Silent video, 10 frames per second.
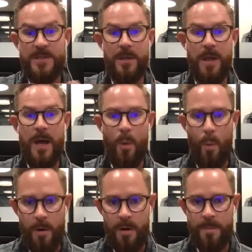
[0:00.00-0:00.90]
a lot of
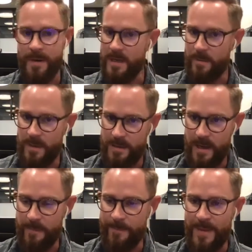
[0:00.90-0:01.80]
work, but it can be
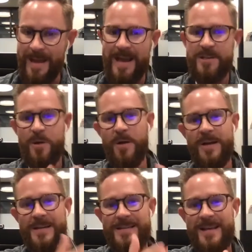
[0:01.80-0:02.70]
done as long
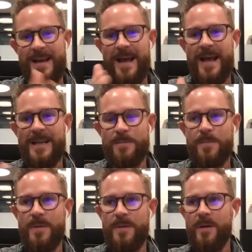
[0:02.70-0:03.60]
as the
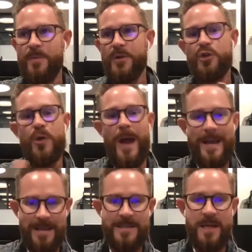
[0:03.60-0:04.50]

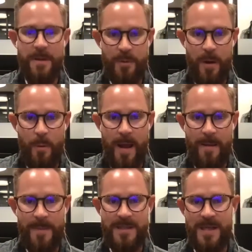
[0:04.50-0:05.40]
tracking is set up the right way.
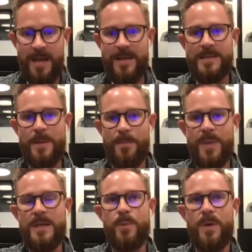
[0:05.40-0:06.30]
And so
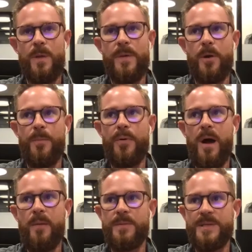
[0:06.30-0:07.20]
that's one of the bigger
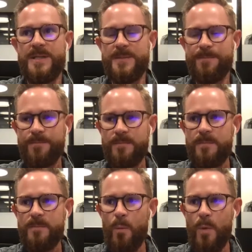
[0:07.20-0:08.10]
problems is
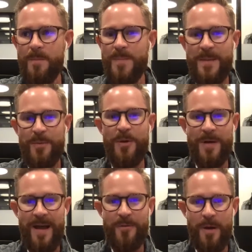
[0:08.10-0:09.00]
when people don't
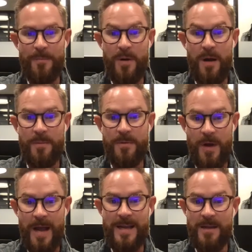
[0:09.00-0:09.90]
have the right
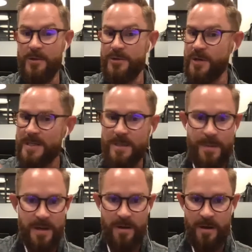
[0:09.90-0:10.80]
tracking and they're just
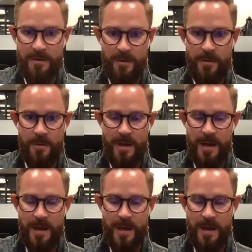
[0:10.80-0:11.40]
depending on Google,